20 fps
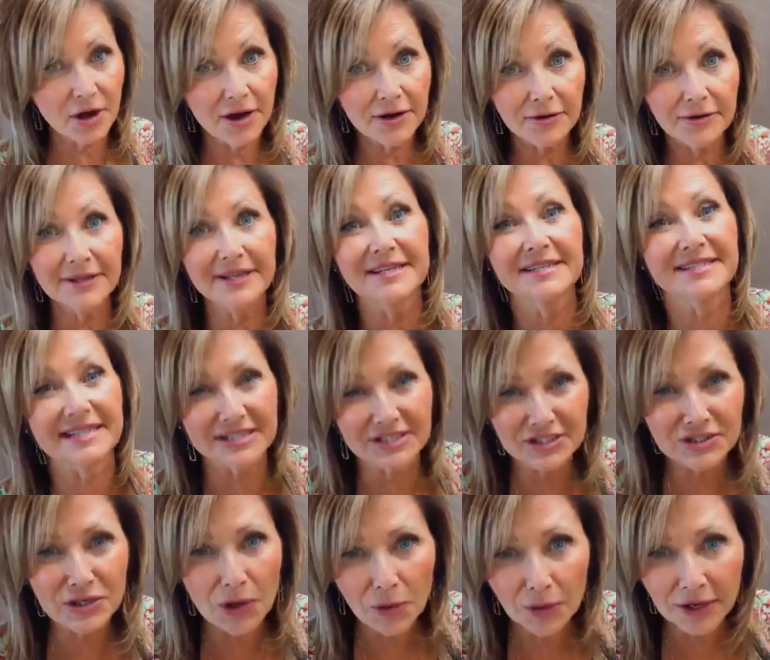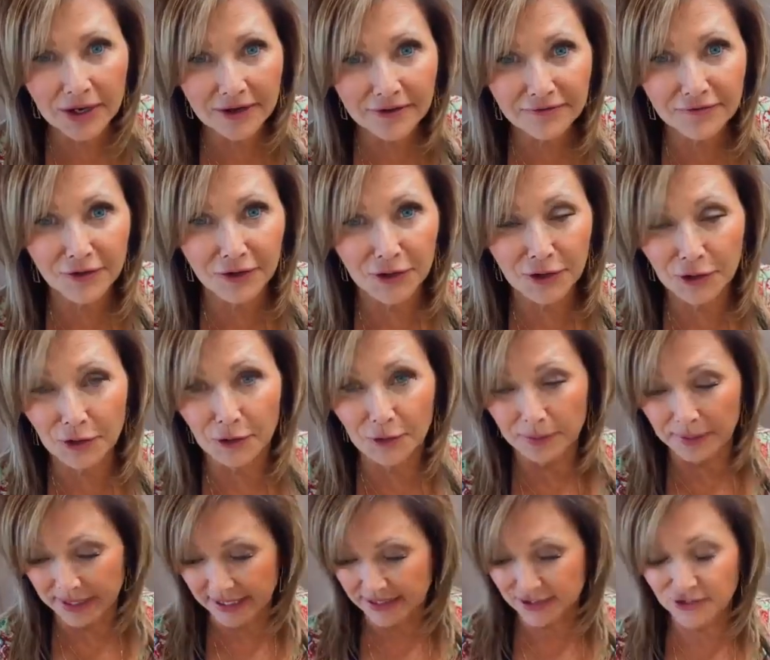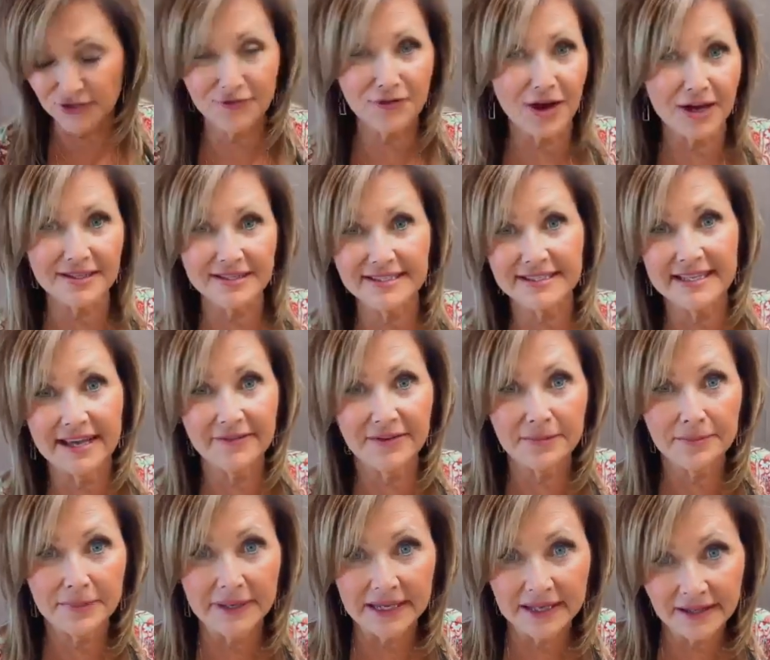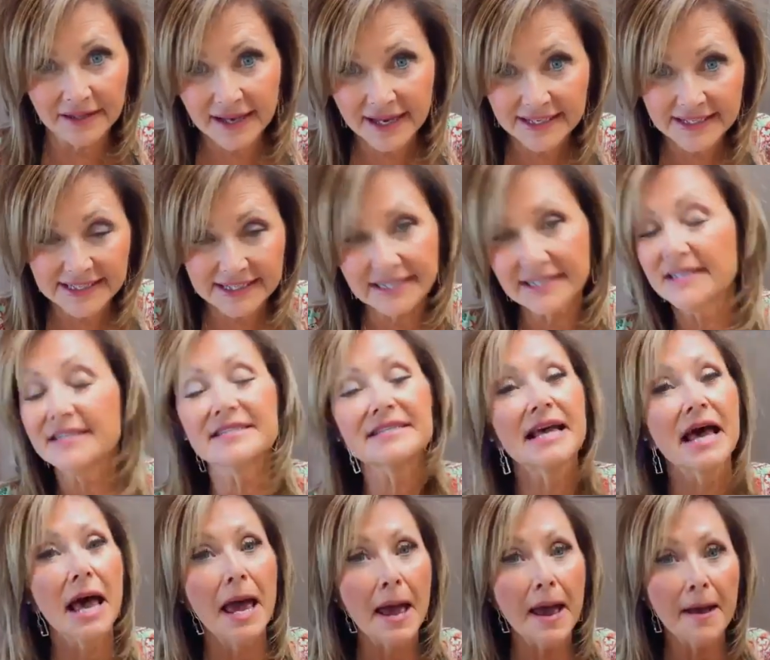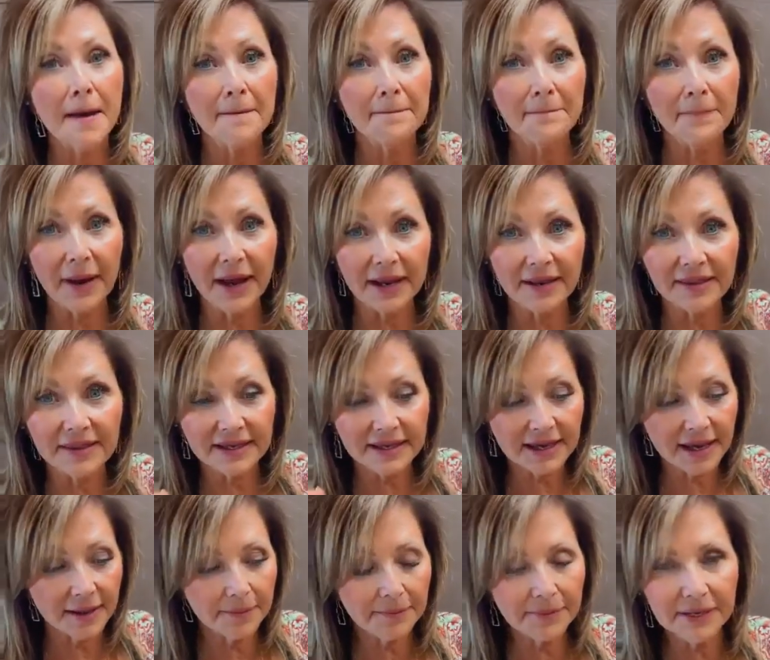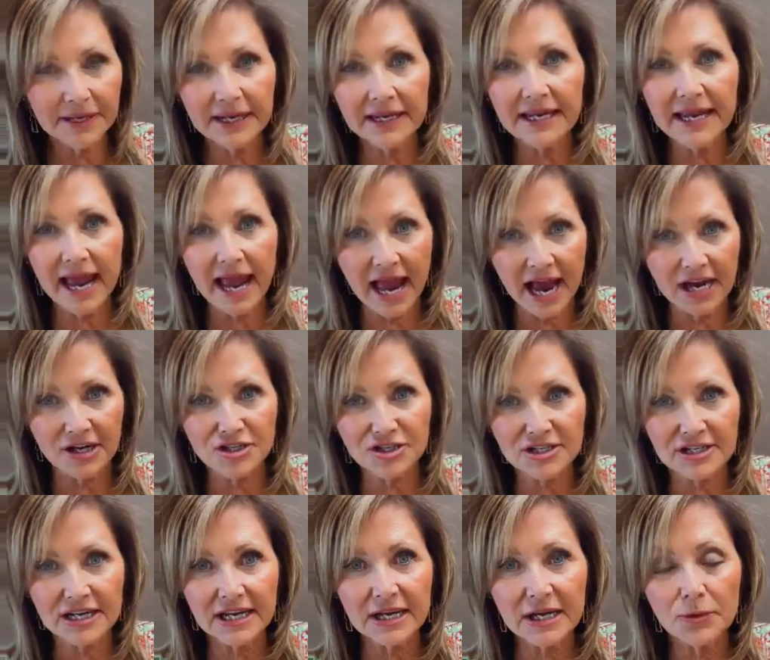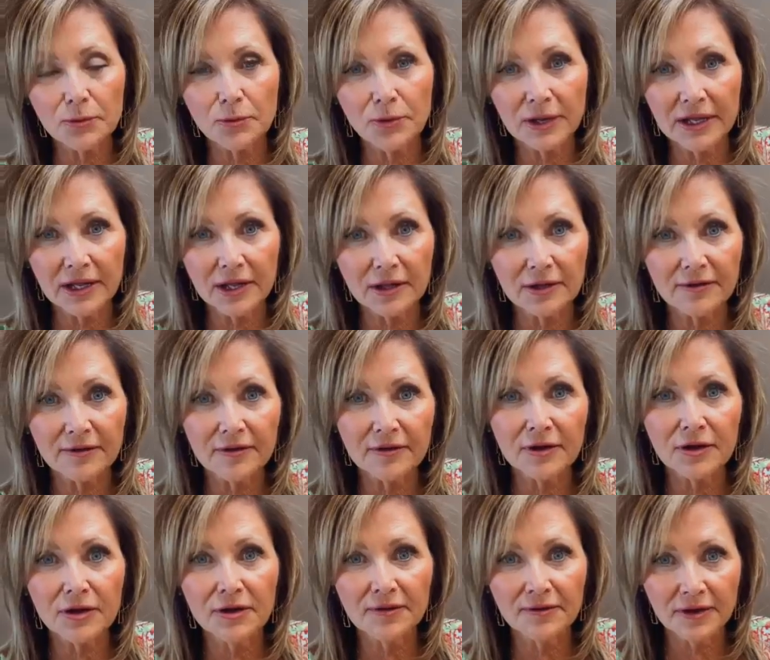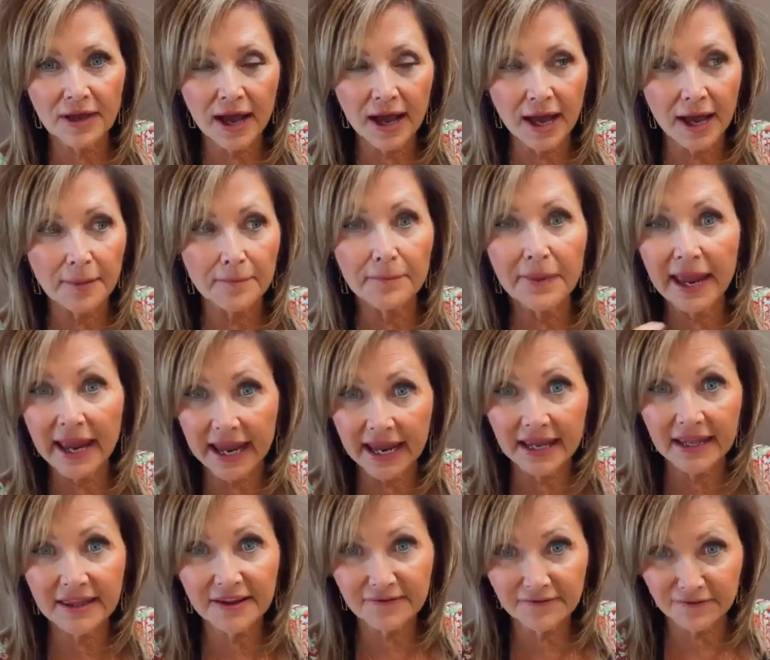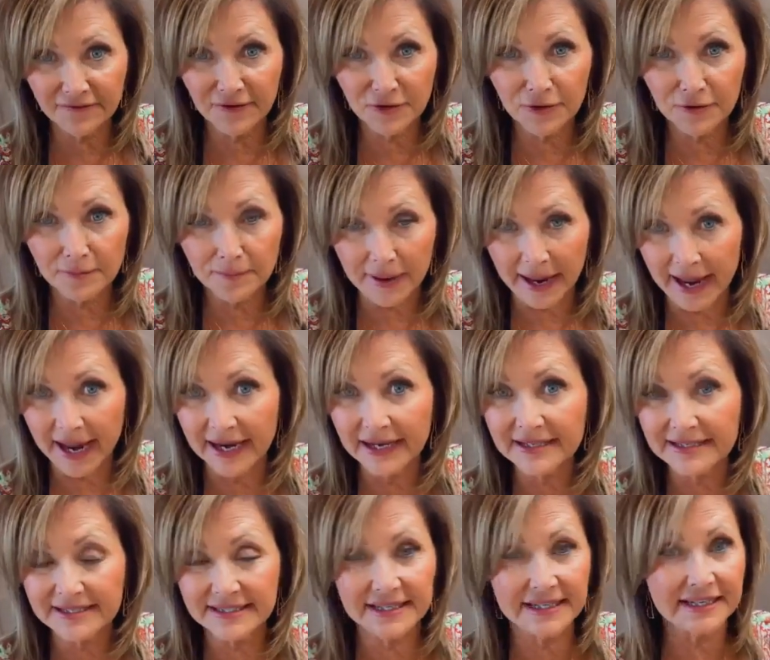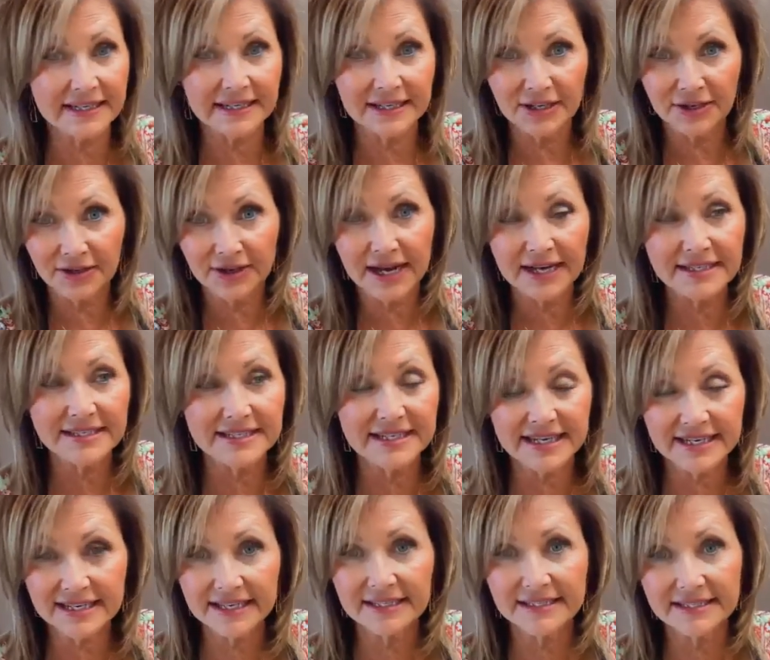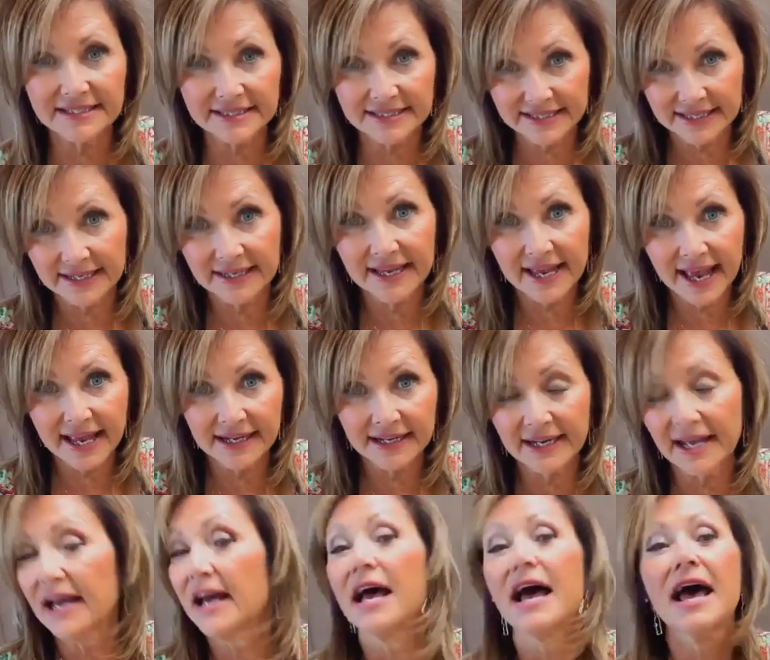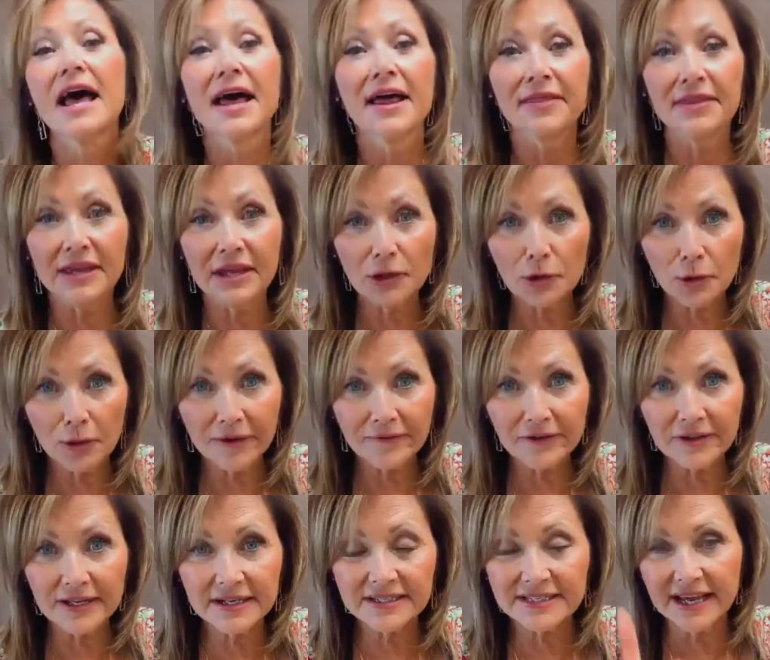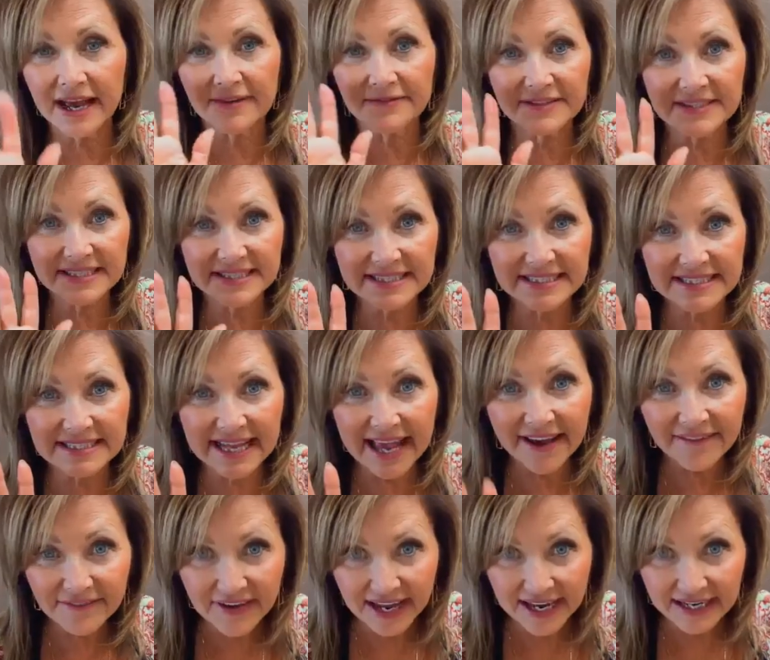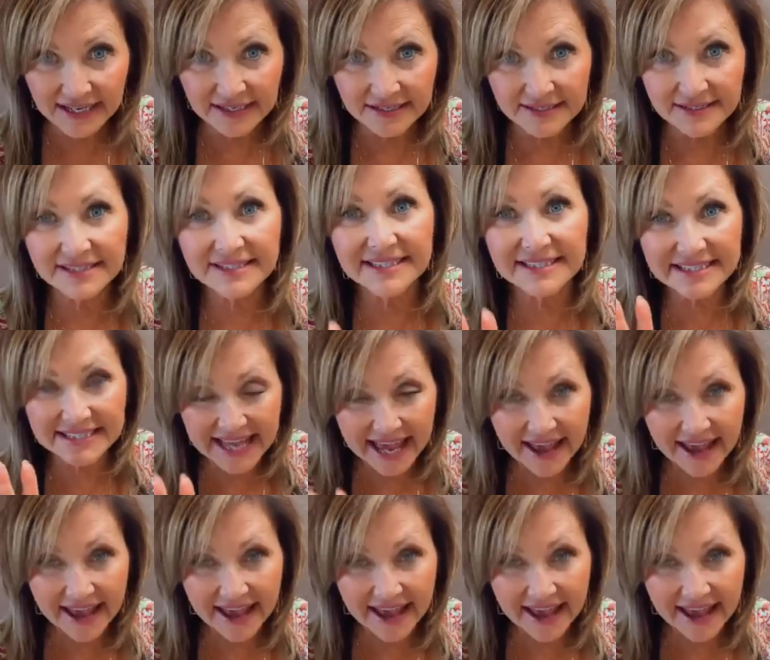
this, not only is it so good for you because you've got 7 meal ideas, but the company actually will pay the food banks in the United States and Canada the equivalent of seven